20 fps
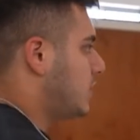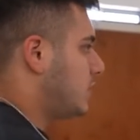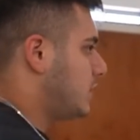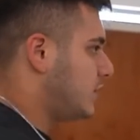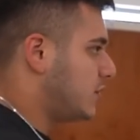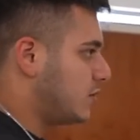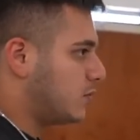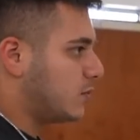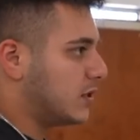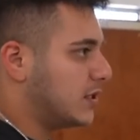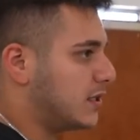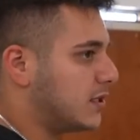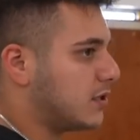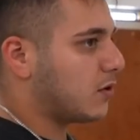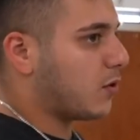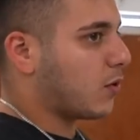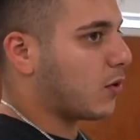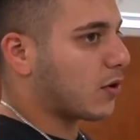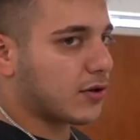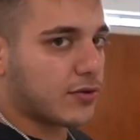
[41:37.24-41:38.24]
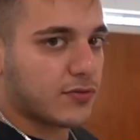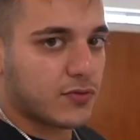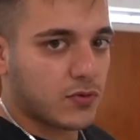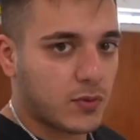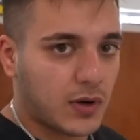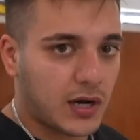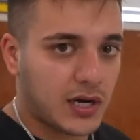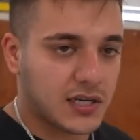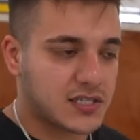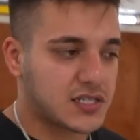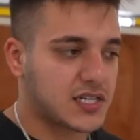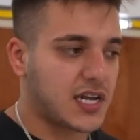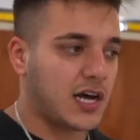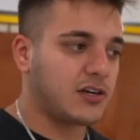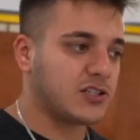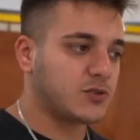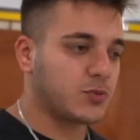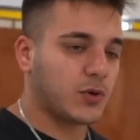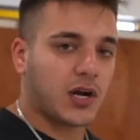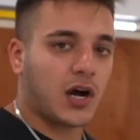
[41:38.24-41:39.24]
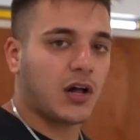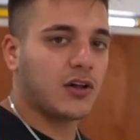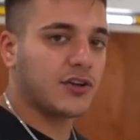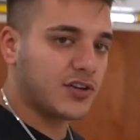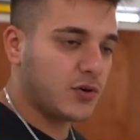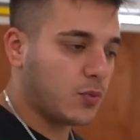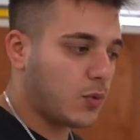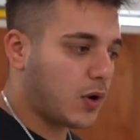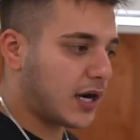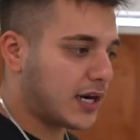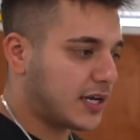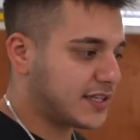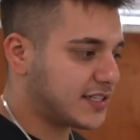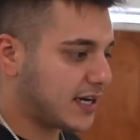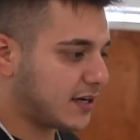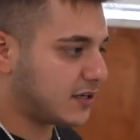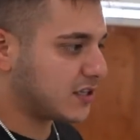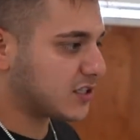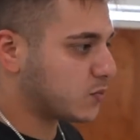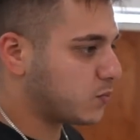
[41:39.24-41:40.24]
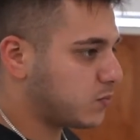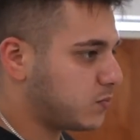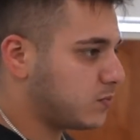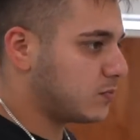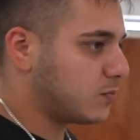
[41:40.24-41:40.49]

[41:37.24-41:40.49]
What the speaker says: You would order through us, tell us what color you want it, tell us